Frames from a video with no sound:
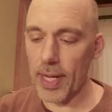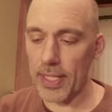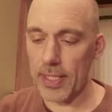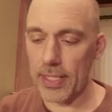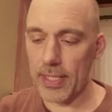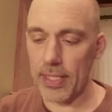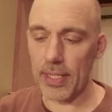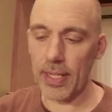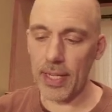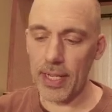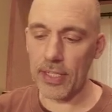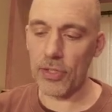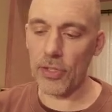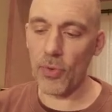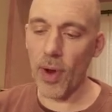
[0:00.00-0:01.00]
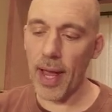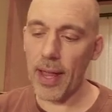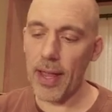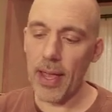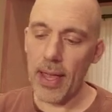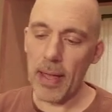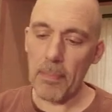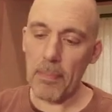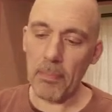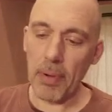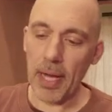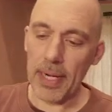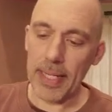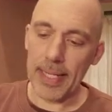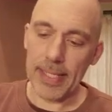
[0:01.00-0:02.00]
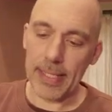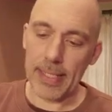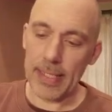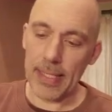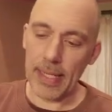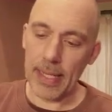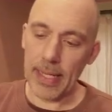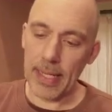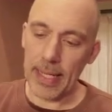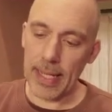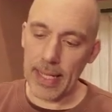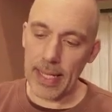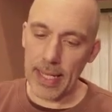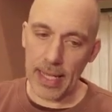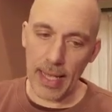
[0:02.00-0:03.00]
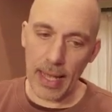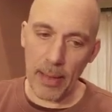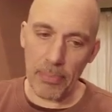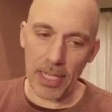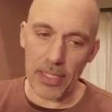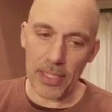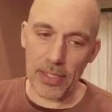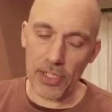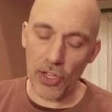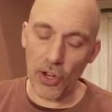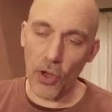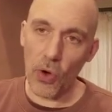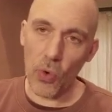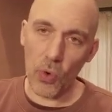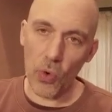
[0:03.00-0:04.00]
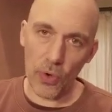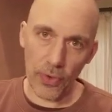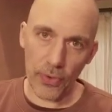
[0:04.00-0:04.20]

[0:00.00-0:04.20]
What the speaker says: it's dry. But it's a bit slow,